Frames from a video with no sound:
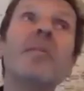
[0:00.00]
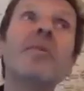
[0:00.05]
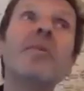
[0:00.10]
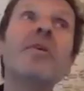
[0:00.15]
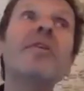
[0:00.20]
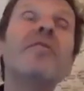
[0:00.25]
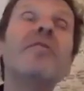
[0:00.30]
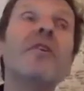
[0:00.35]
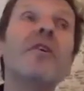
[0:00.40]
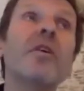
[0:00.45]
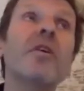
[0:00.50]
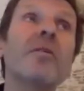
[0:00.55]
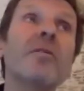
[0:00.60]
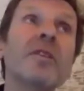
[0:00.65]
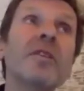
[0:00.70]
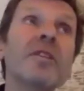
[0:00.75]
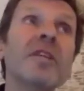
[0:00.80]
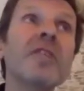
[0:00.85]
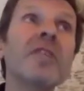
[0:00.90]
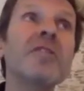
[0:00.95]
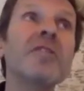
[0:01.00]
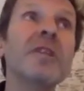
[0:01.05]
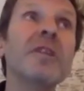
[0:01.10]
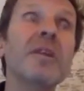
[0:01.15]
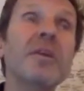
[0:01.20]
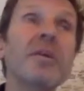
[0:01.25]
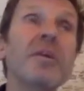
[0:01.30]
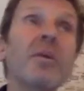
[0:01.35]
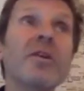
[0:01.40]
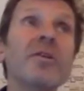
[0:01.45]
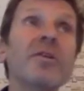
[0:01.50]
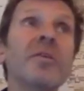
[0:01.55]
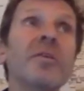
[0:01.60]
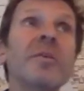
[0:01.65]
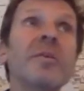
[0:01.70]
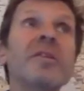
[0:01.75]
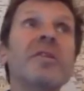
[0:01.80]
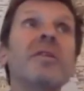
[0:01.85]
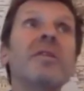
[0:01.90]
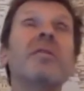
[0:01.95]
beautiful conversation in the
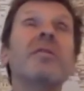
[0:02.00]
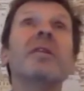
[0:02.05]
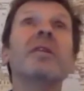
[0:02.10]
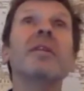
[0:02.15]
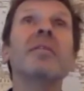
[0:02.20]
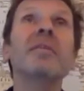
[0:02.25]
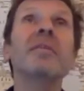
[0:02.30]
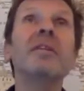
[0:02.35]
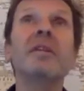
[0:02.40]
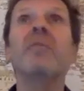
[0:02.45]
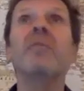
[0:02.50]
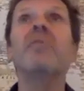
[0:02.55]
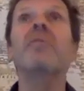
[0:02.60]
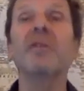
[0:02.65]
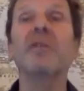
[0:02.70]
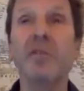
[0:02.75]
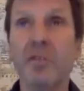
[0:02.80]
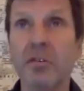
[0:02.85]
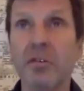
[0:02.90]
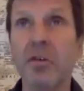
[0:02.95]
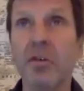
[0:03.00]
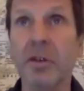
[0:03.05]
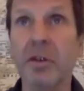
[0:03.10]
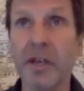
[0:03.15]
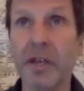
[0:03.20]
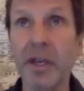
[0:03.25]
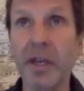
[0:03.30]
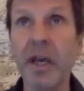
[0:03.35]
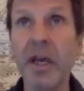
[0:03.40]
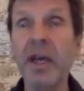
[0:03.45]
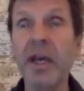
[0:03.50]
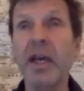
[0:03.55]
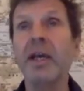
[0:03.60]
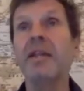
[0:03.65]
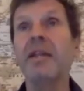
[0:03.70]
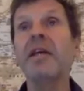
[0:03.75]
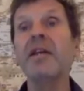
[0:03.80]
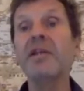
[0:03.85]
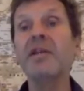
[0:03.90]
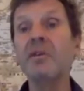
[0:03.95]
workshop is, look, let me tell you a story.
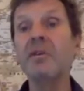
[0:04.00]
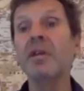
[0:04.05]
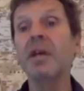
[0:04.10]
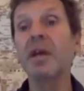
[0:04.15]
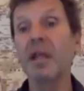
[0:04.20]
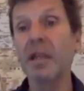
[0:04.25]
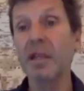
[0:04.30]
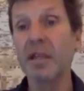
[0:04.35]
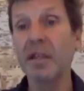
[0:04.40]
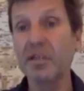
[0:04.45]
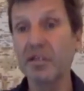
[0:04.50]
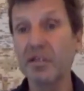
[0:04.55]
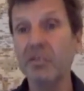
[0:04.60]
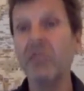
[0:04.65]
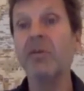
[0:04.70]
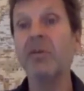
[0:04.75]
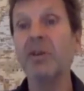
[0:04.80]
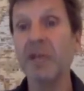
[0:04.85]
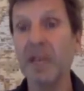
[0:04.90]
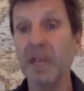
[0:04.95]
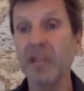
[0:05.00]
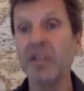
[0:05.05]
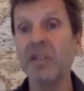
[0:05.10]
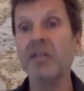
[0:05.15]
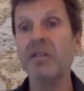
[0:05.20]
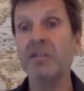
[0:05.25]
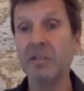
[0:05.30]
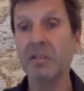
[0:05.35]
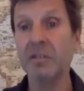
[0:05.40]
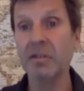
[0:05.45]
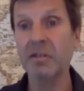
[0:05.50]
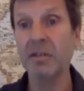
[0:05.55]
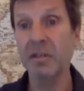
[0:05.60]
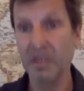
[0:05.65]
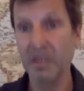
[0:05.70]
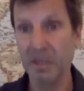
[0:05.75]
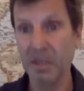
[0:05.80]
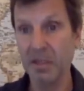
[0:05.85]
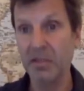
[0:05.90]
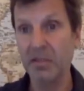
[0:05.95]
And then you tell the story I just
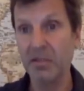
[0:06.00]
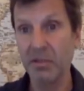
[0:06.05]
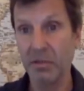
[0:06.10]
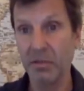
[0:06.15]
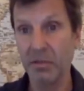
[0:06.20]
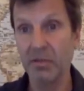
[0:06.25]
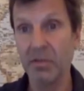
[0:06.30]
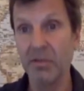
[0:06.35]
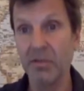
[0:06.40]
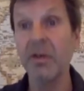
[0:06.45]
told you.